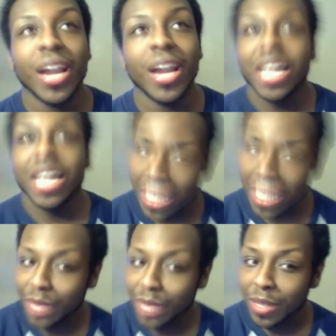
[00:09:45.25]
Chase King was
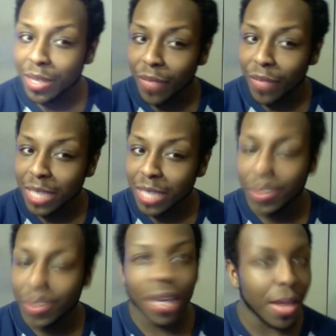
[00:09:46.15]
here on Facebook and
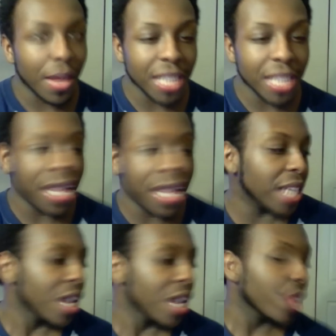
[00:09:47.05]
all that jazz.
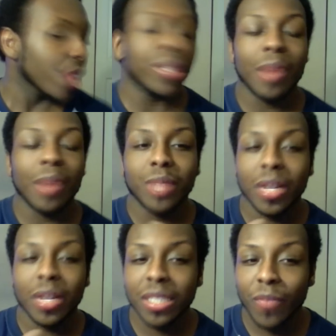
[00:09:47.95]
The reason why I'm talking
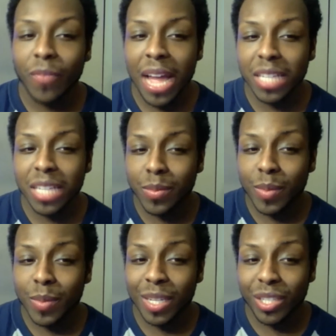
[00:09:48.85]
so fast is
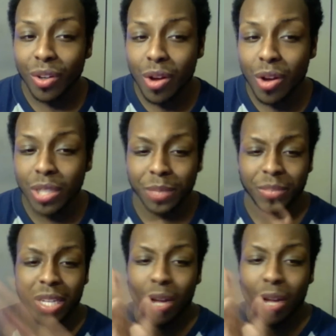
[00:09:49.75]
because the girls
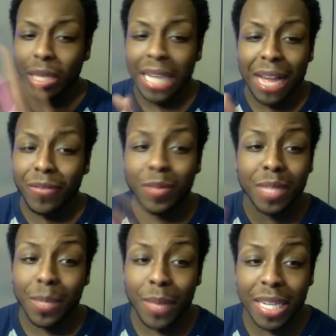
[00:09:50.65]
only got
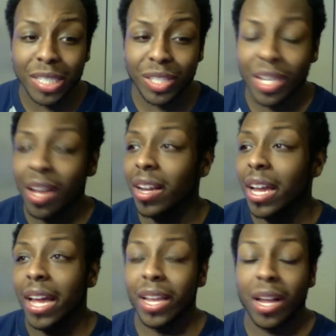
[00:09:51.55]
15 minutes to talk.
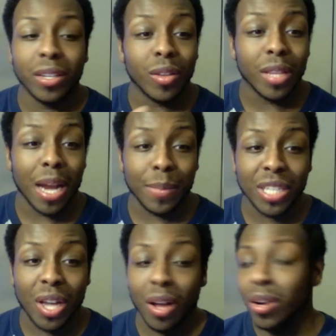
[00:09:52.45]
And y'all know that I'm a
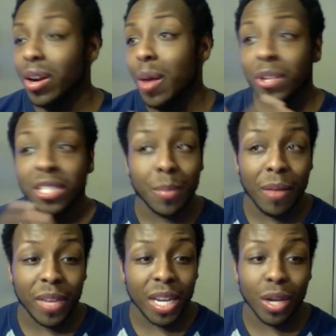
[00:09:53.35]
talker. Most of my
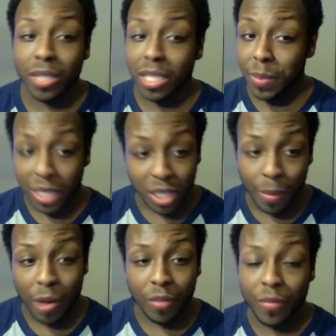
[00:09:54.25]
videos, especially
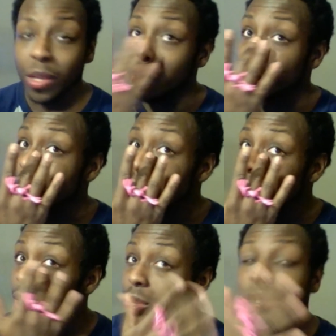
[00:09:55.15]
my reviews,
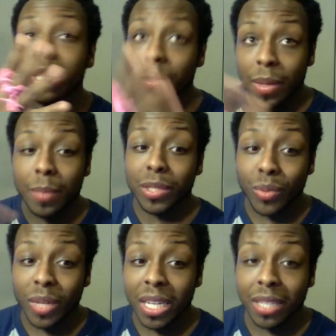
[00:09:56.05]
usually be
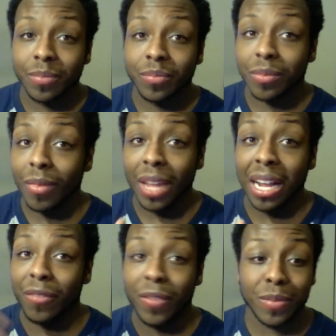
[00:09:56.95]
between
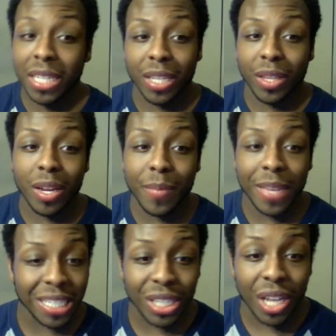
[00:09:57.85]
like 15 to 30
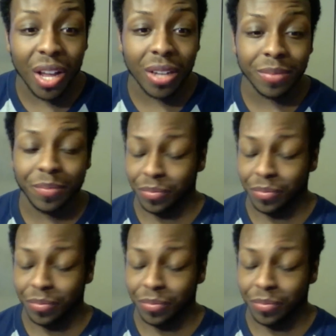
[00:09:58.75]
minutes long.